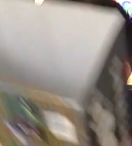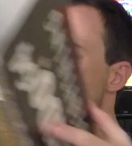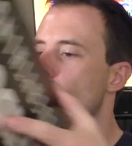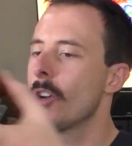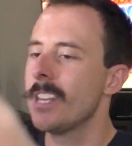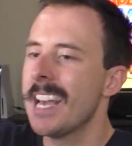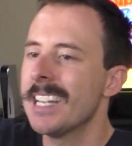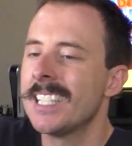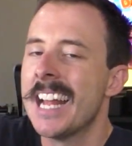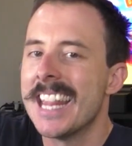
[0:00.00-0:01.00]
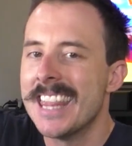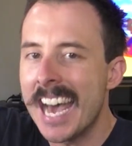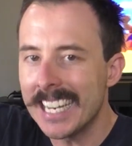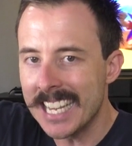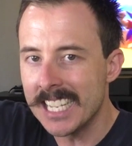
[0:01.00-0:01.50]
So yes,
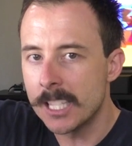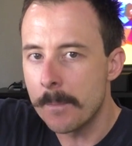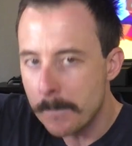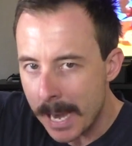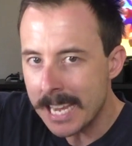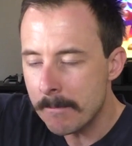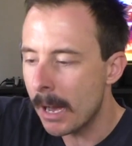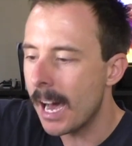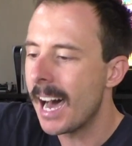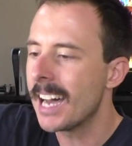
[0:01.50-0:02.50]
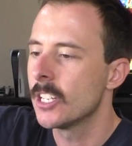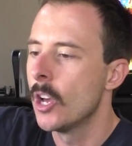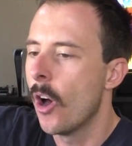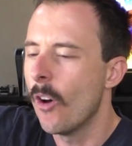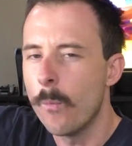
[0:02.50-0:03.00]
that is the main part
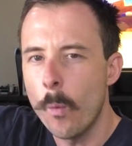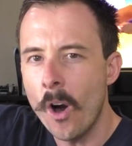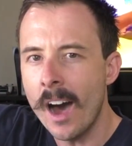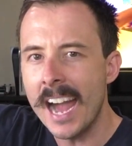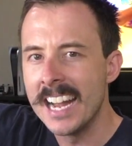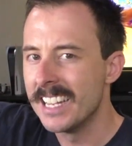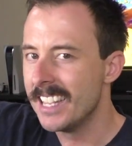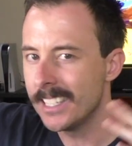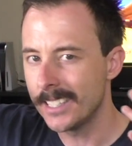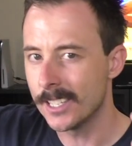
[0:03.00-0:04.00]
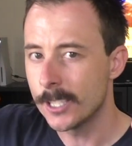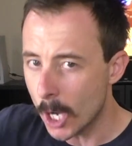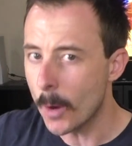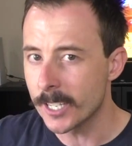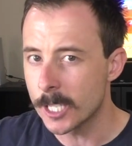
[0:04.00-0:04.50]
of why this is
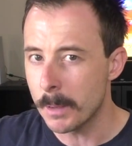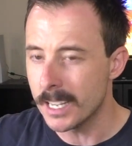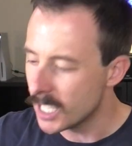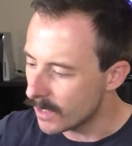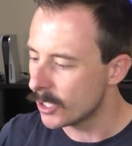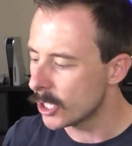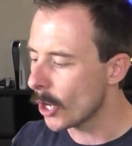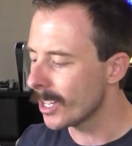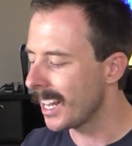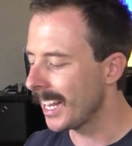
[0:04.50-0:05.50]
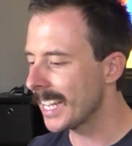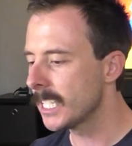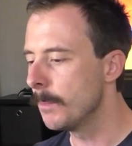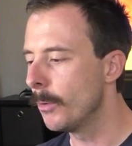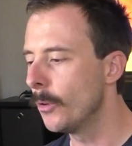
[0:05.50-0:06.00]
so expensive, so
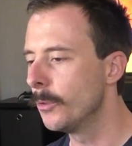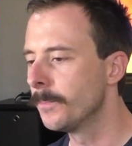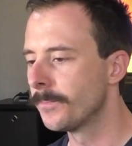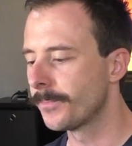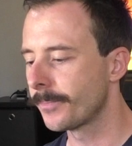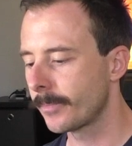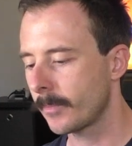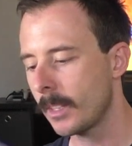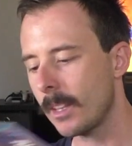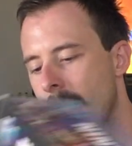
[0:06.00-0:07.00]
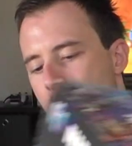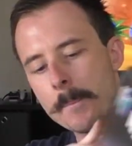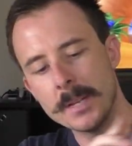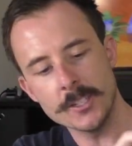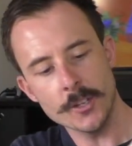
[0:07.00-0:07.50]
collectible.
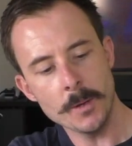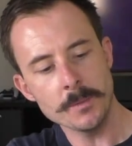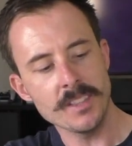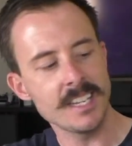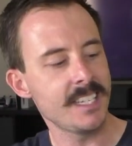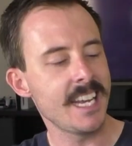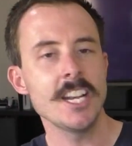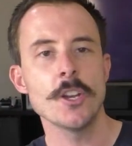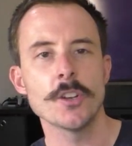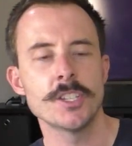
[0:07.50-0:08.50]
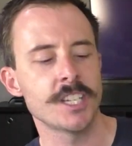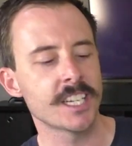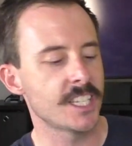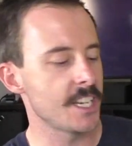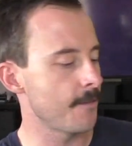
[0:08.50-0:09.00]
But in terms of the Nintendo
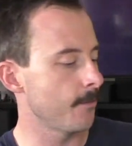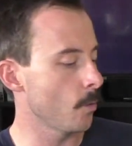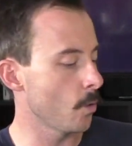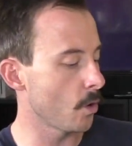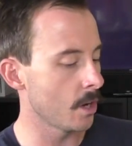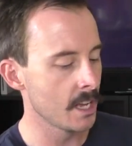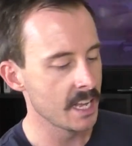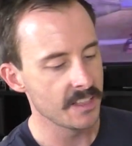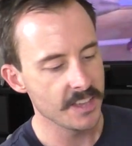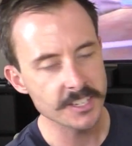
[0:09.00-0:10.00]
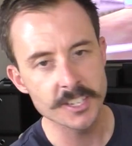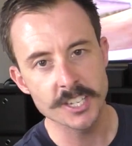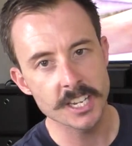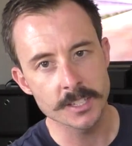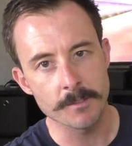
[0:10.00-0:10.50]
64, this is
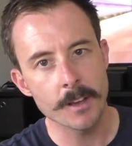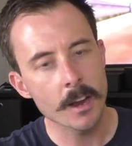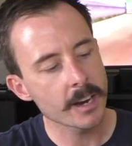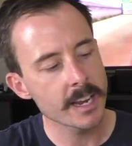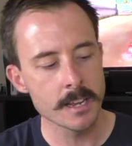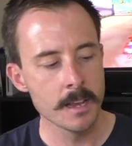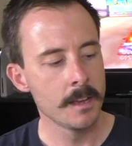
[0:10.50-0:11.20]
just a very